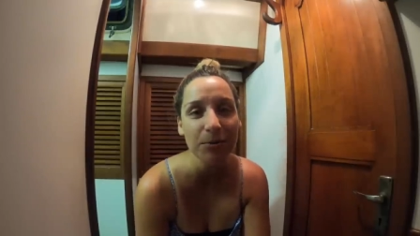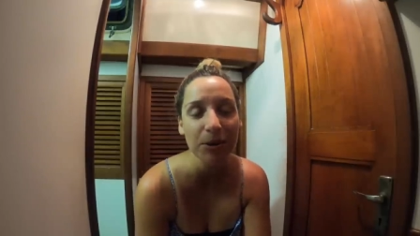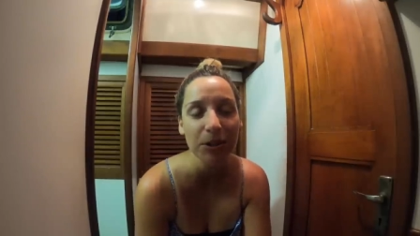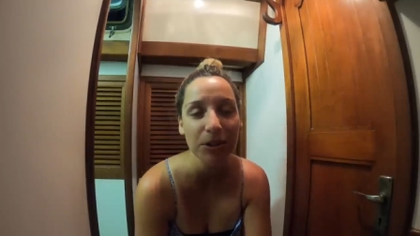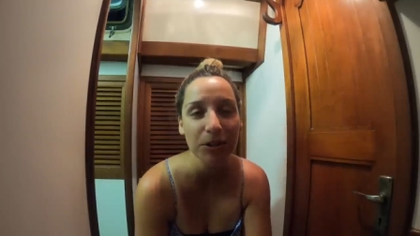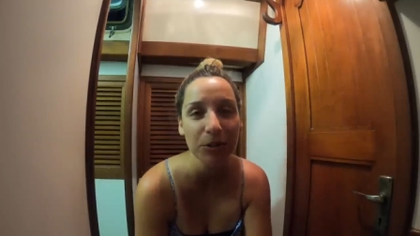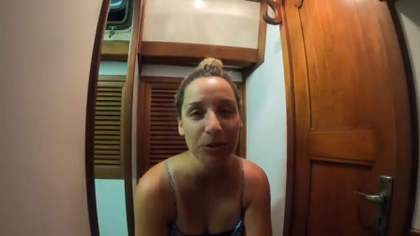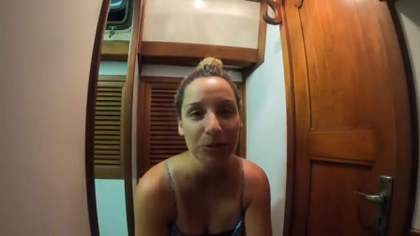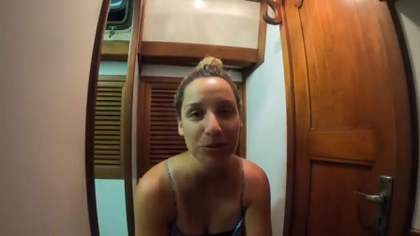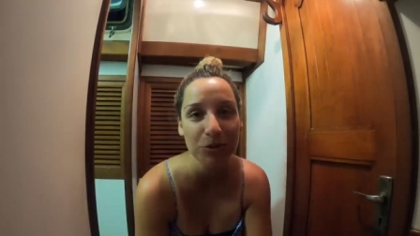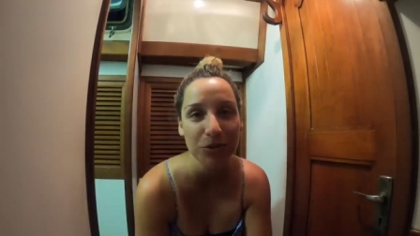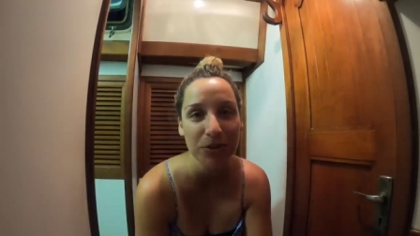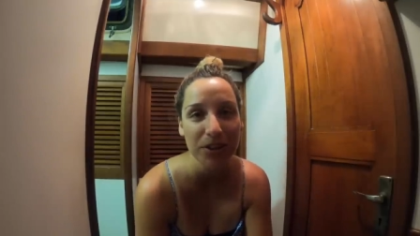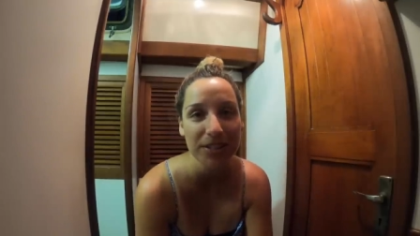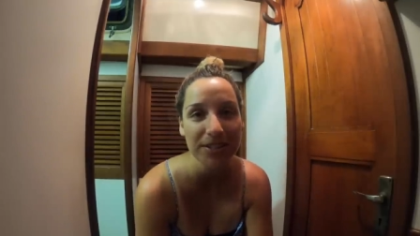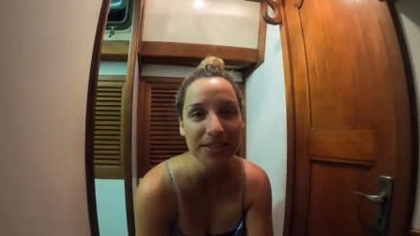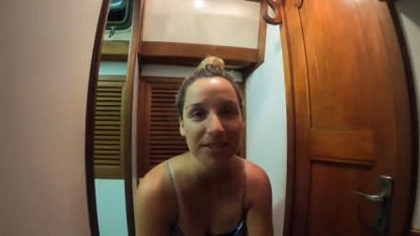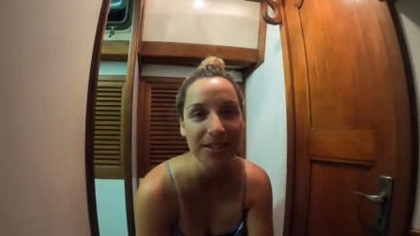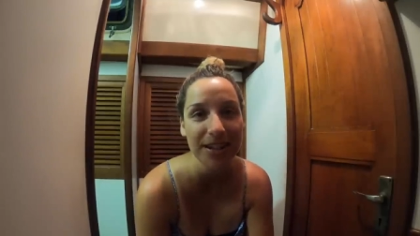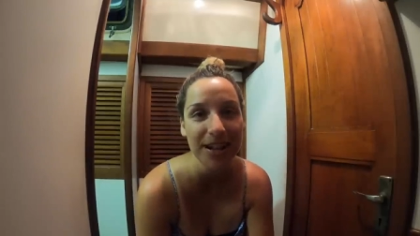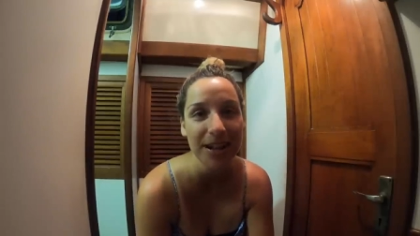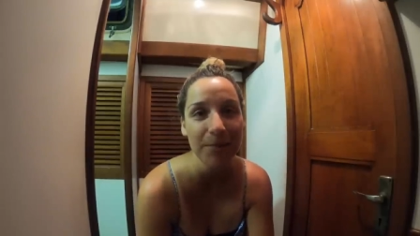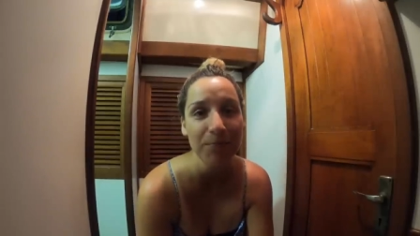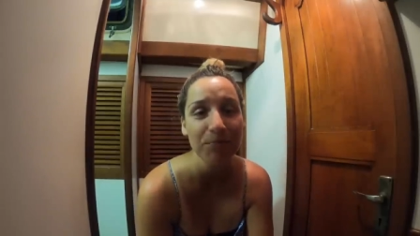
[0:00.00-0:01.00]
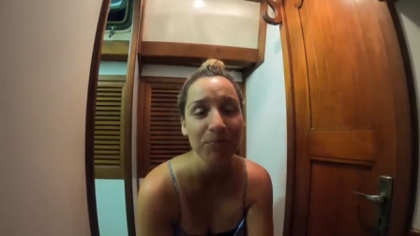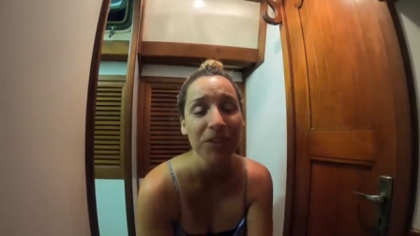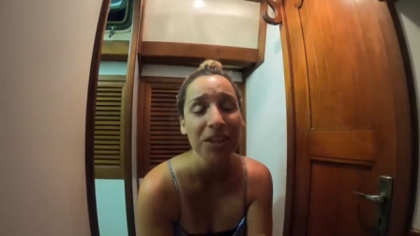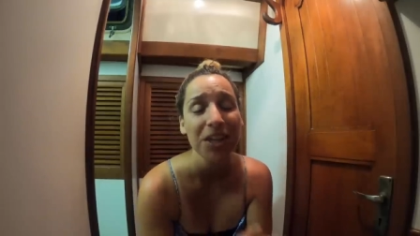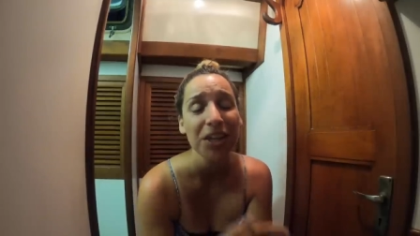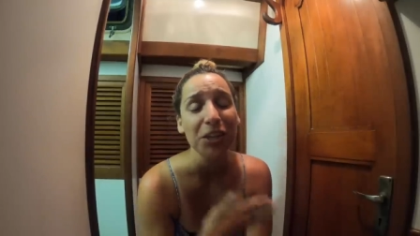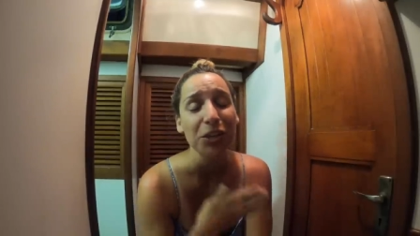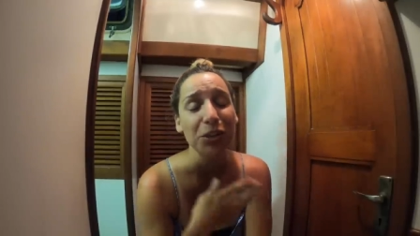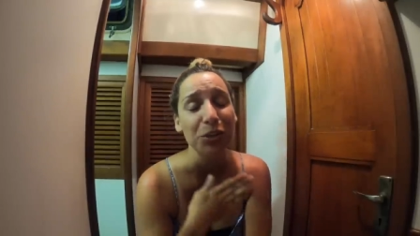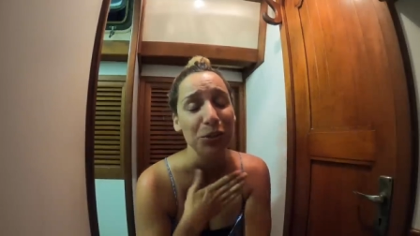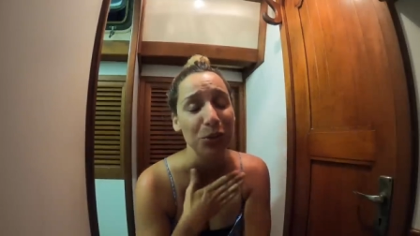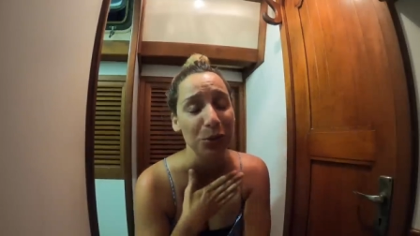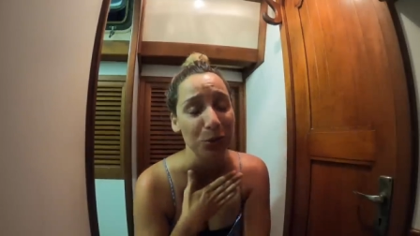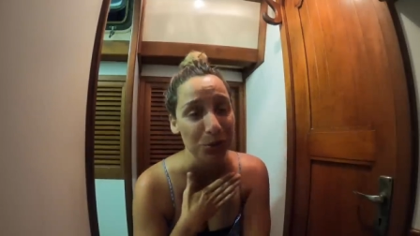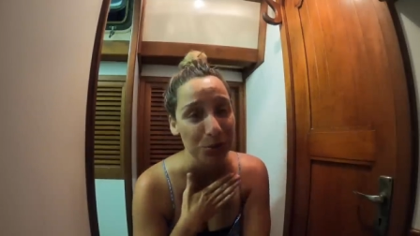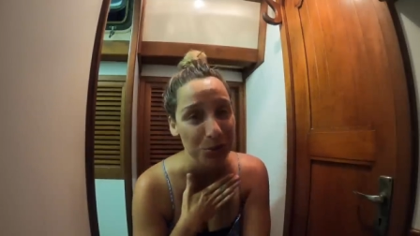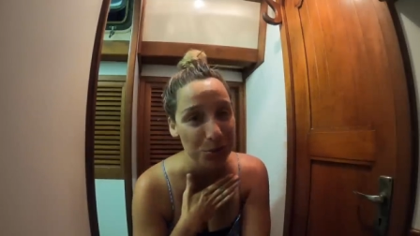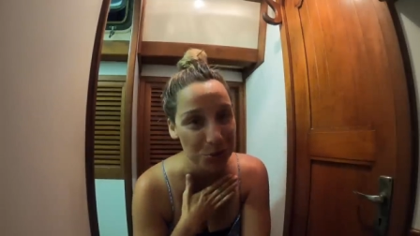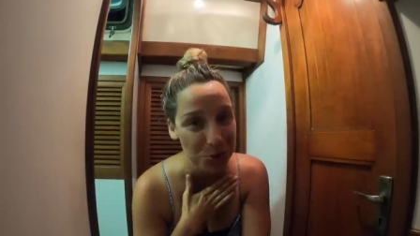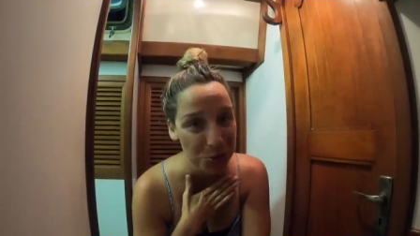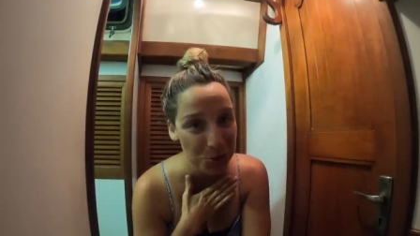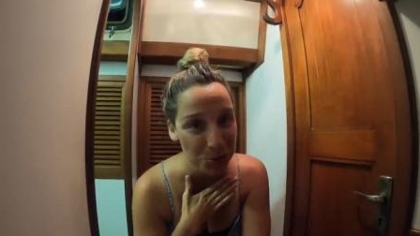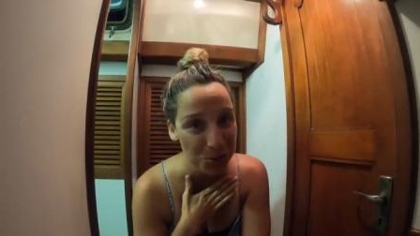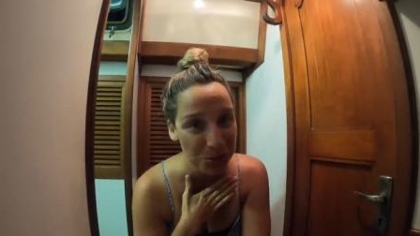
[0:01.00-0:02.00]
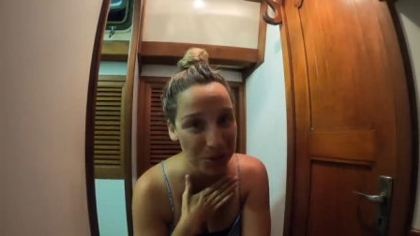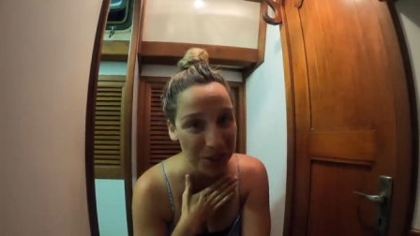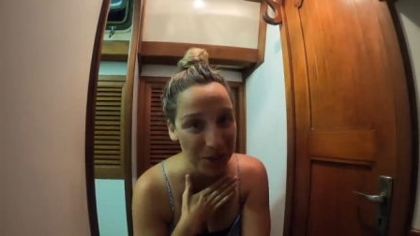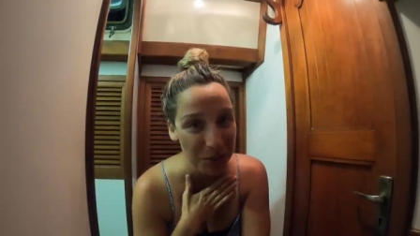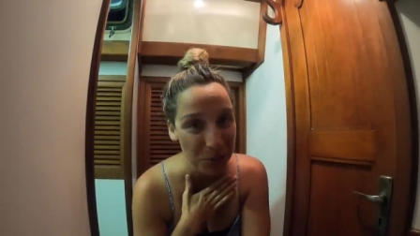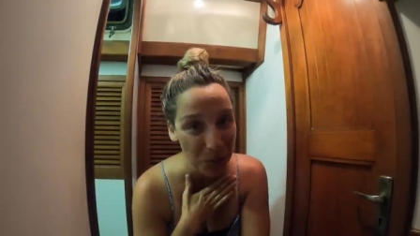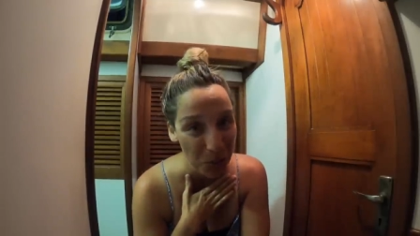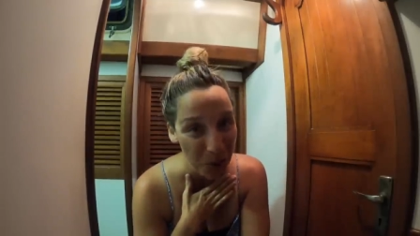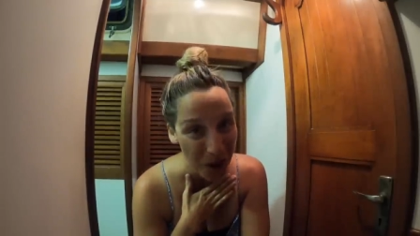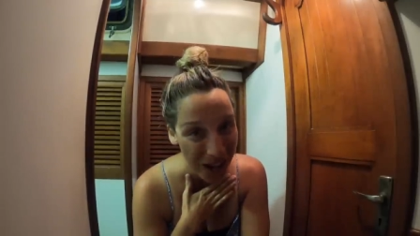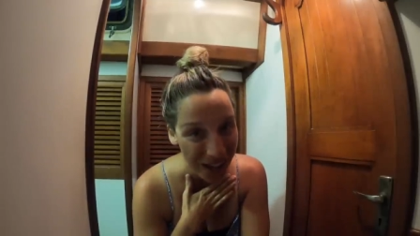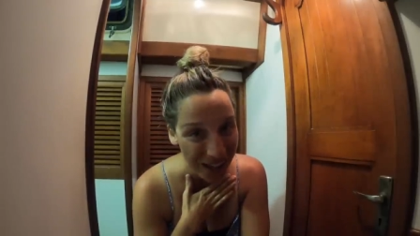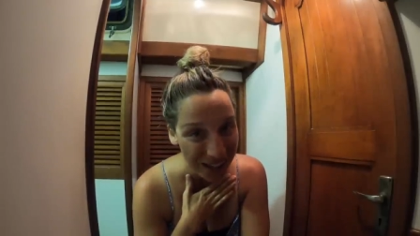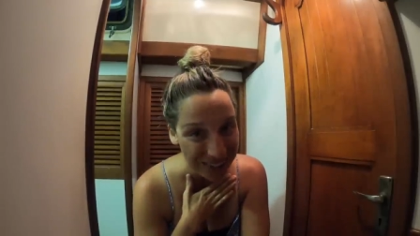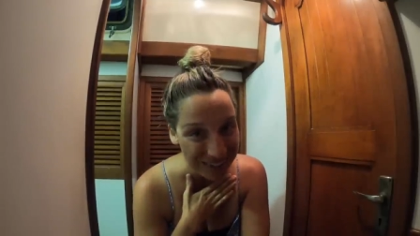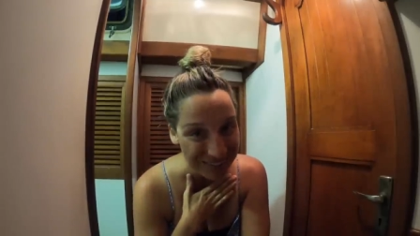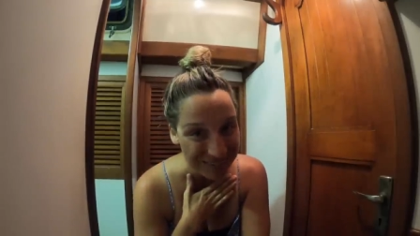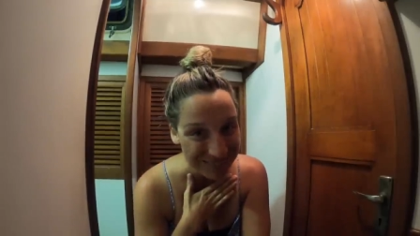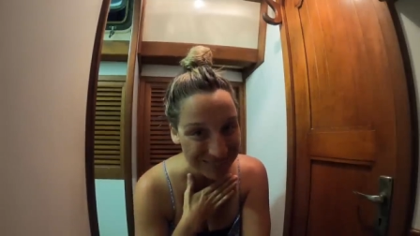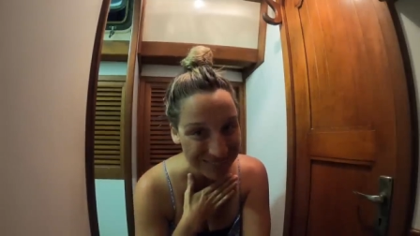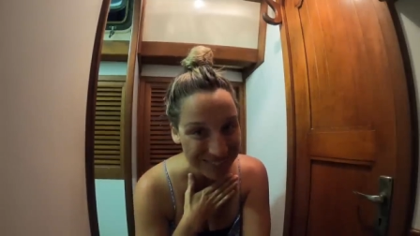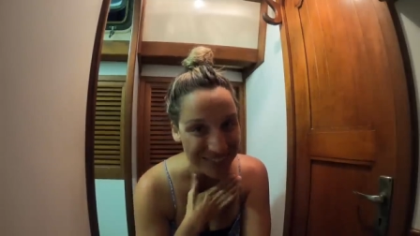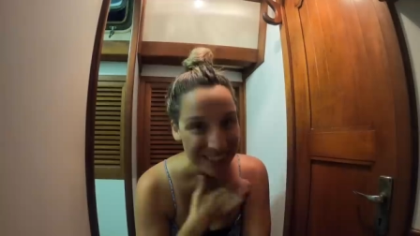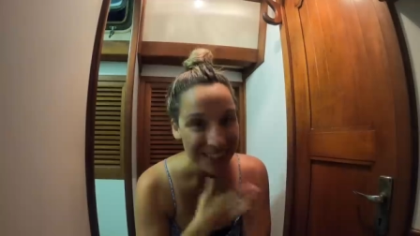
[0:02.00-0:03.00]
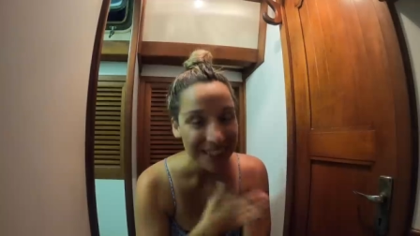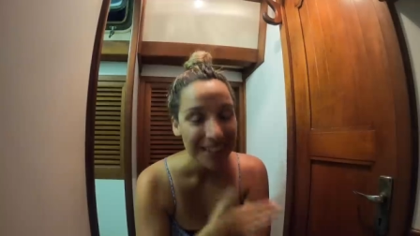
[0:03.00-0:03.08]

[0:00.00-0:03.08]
We got all dressed up. Yours truly won